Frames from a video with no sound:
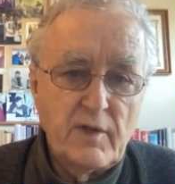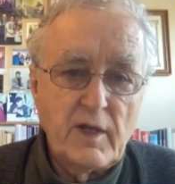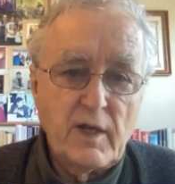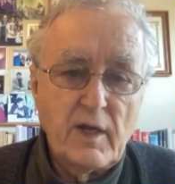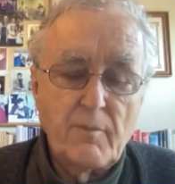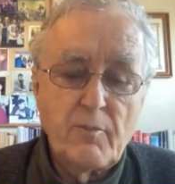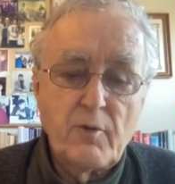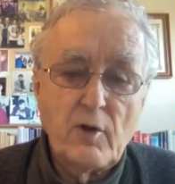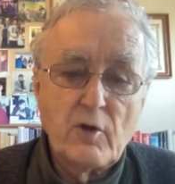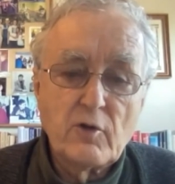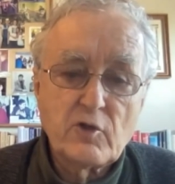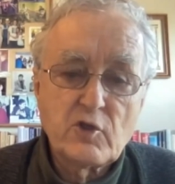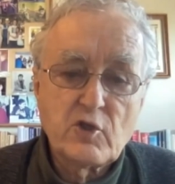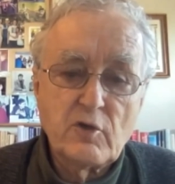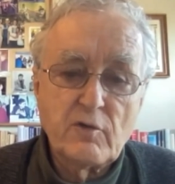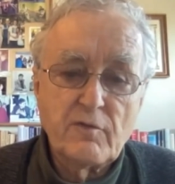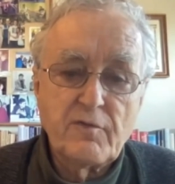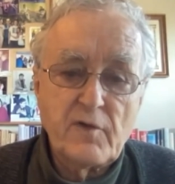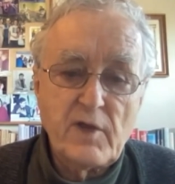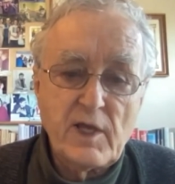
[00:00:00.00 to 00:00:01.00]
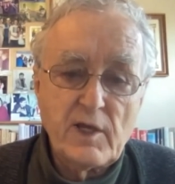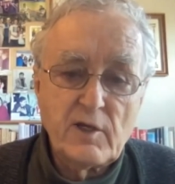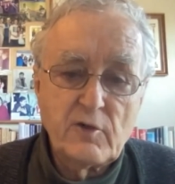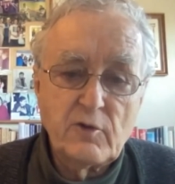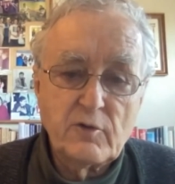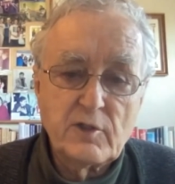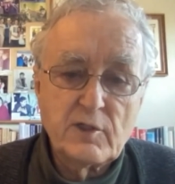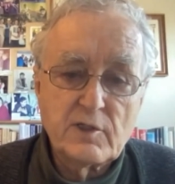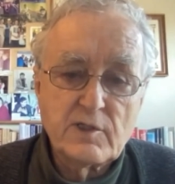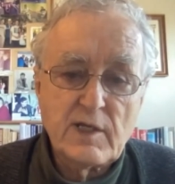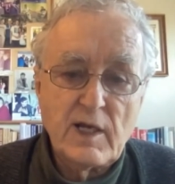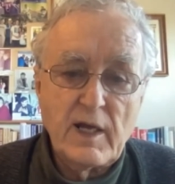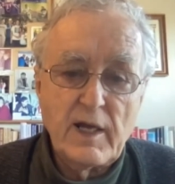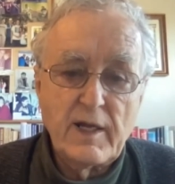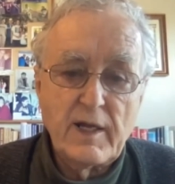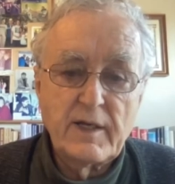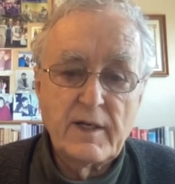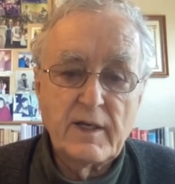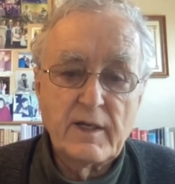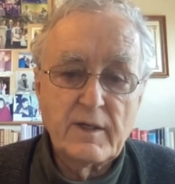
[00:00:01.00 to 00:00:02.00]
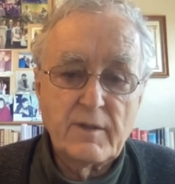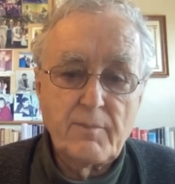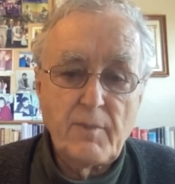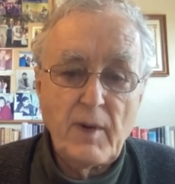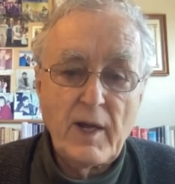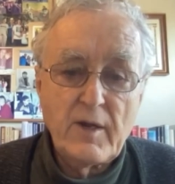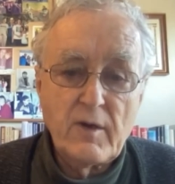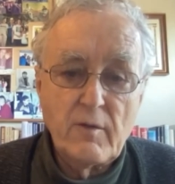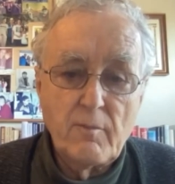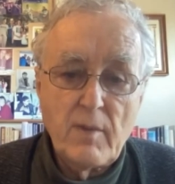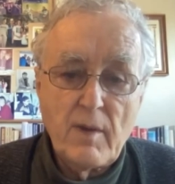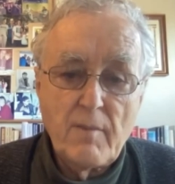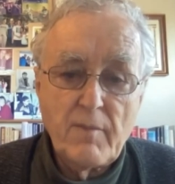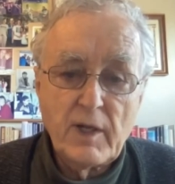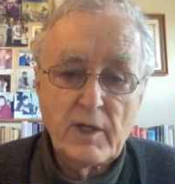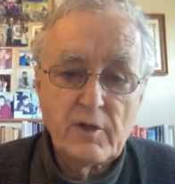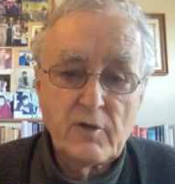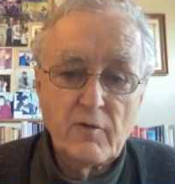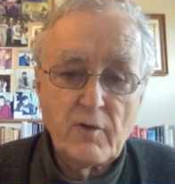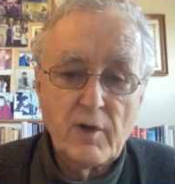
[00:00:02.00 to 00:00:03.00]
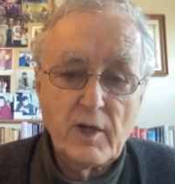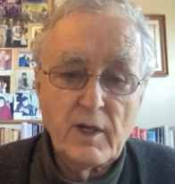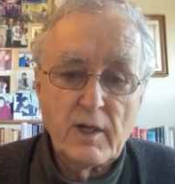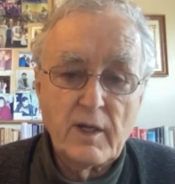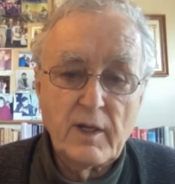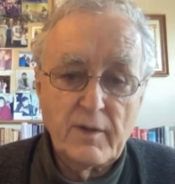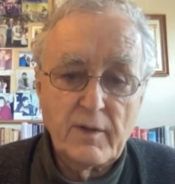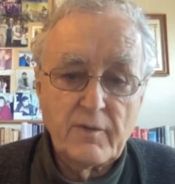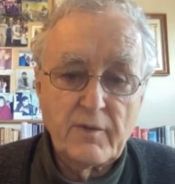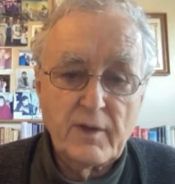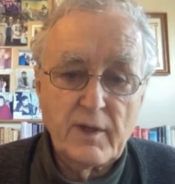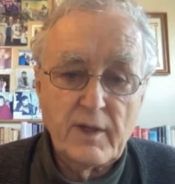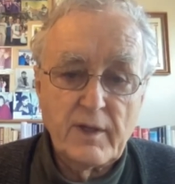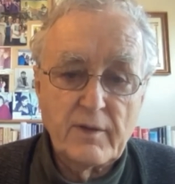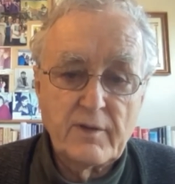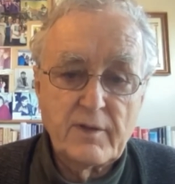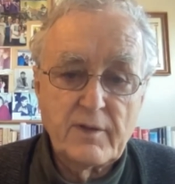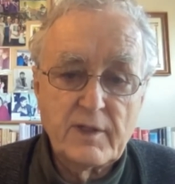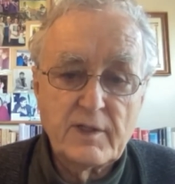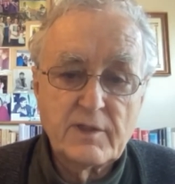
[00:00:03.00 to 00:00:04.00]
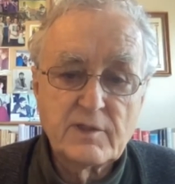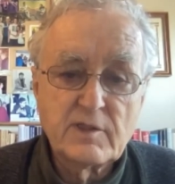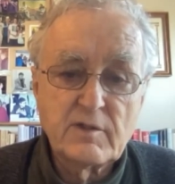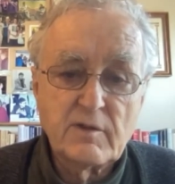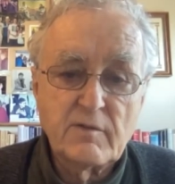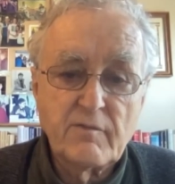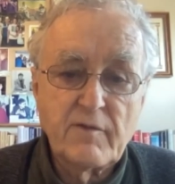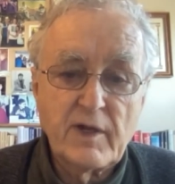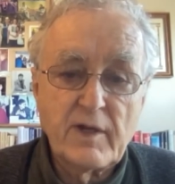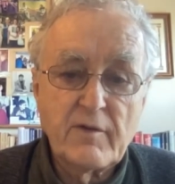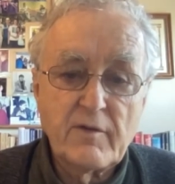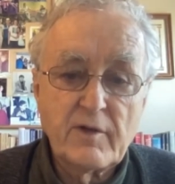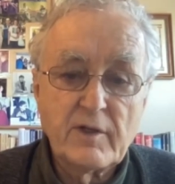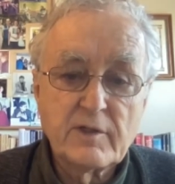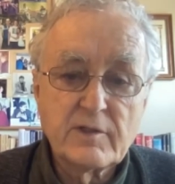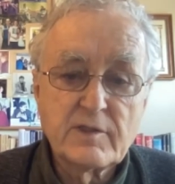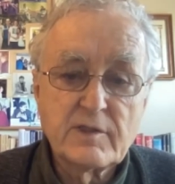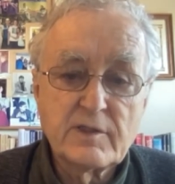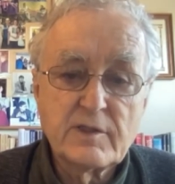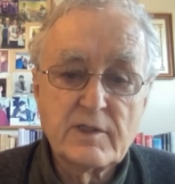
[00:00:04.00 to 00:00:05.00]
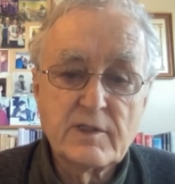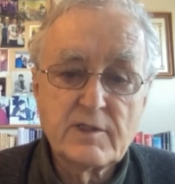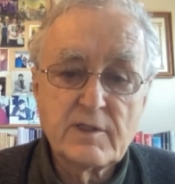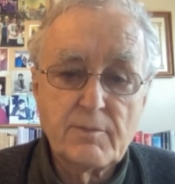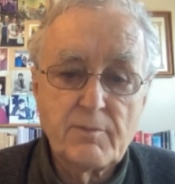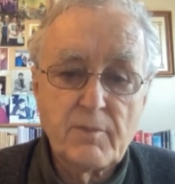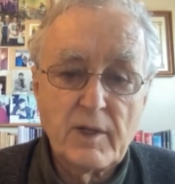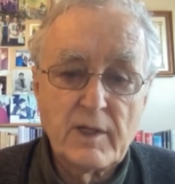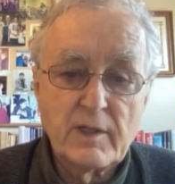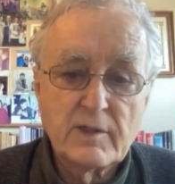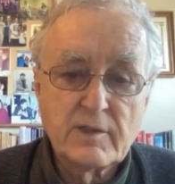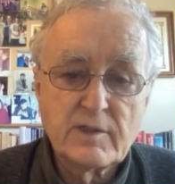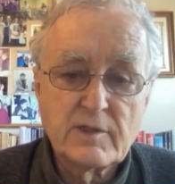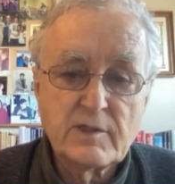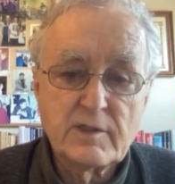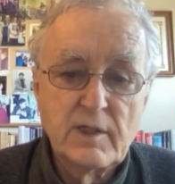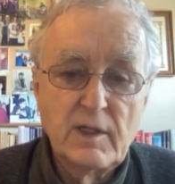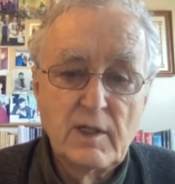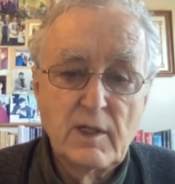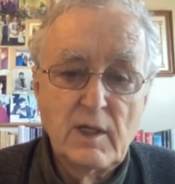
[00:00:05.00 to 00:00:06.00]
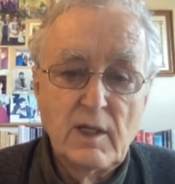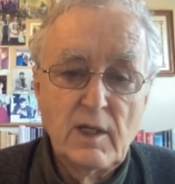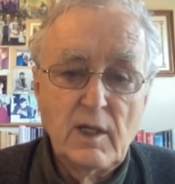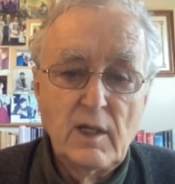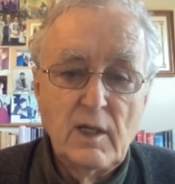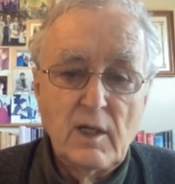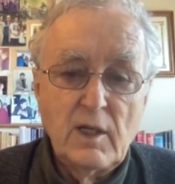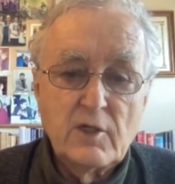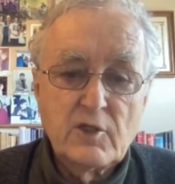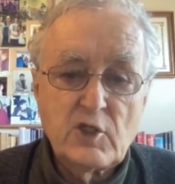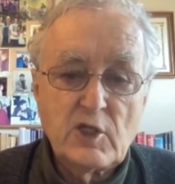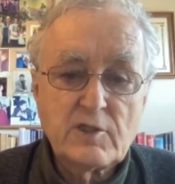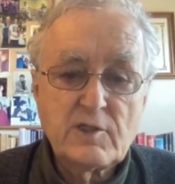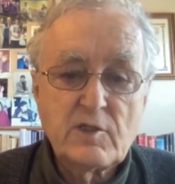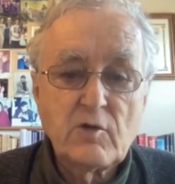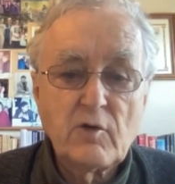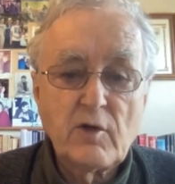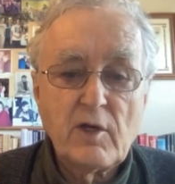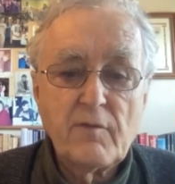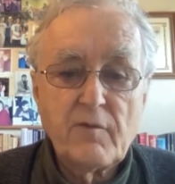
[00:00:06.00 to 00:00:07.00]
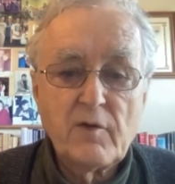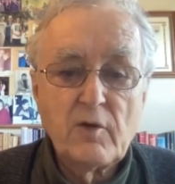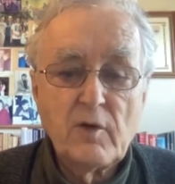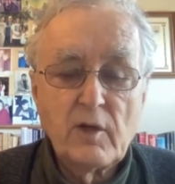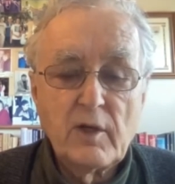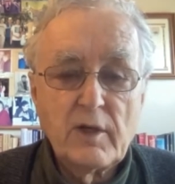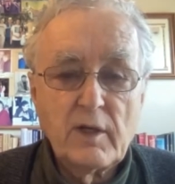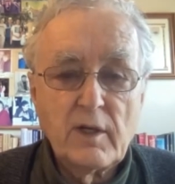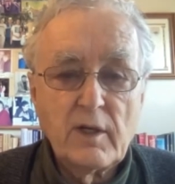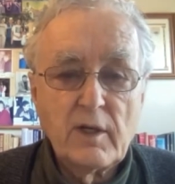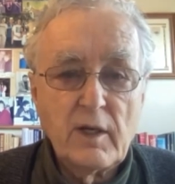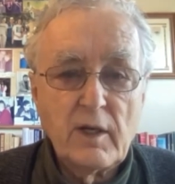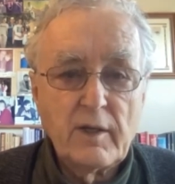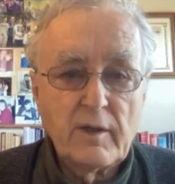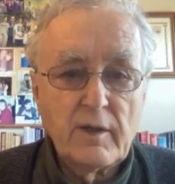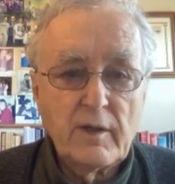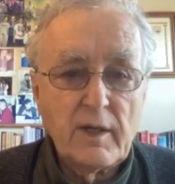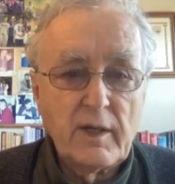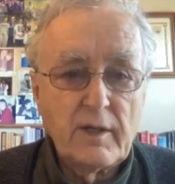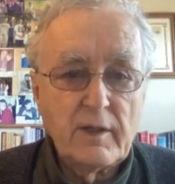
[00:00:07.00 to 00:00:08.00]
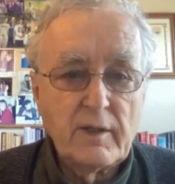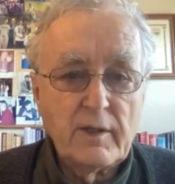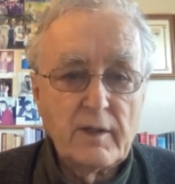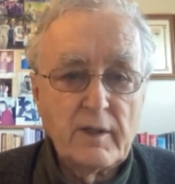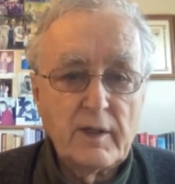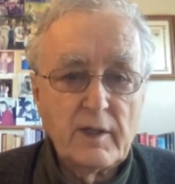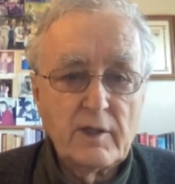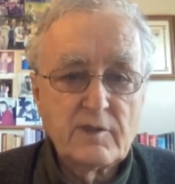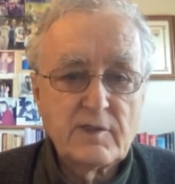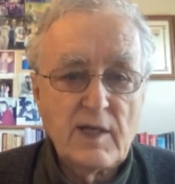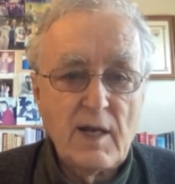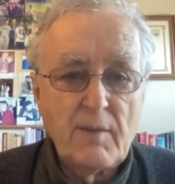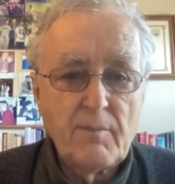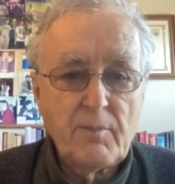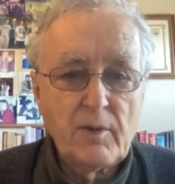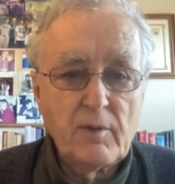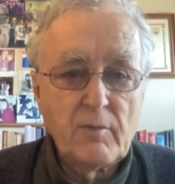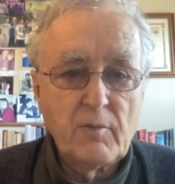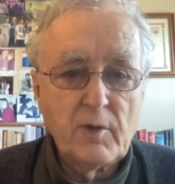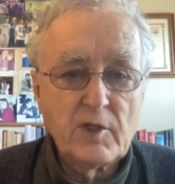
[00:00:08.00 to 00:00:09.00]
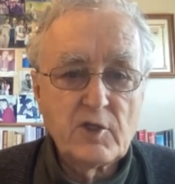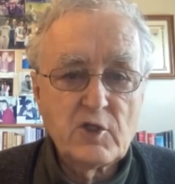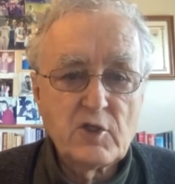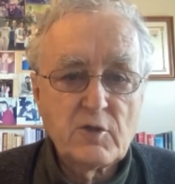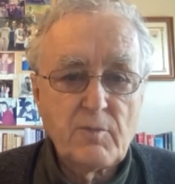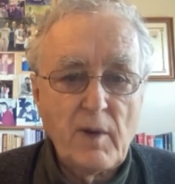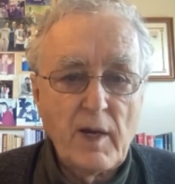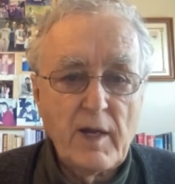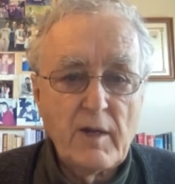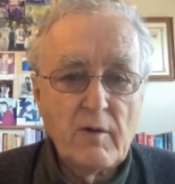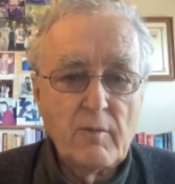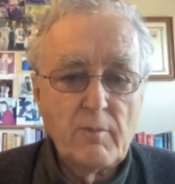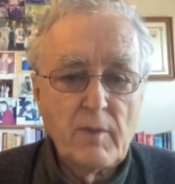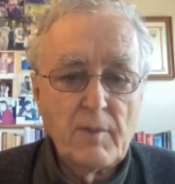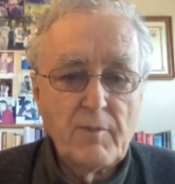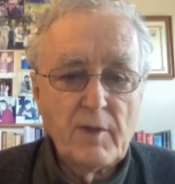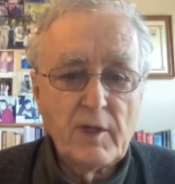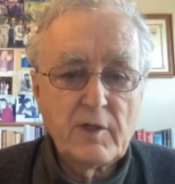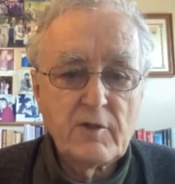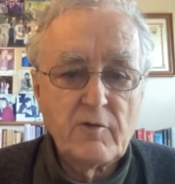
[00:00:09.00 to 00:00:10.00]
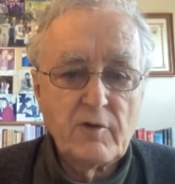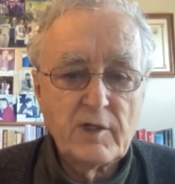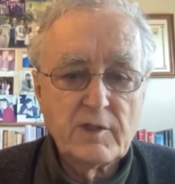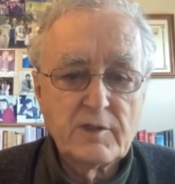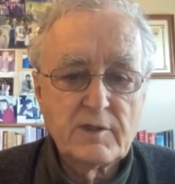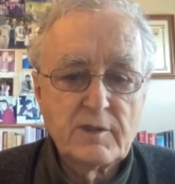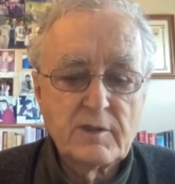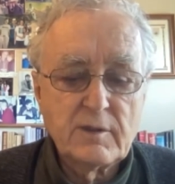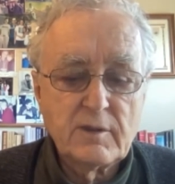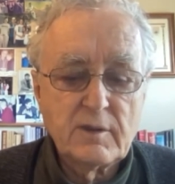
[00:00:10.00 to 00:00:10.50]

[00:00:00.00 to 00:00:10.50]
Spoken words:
approach of eco-design and biomimicry and these various disciplines. Just to give you an example, which biomimicry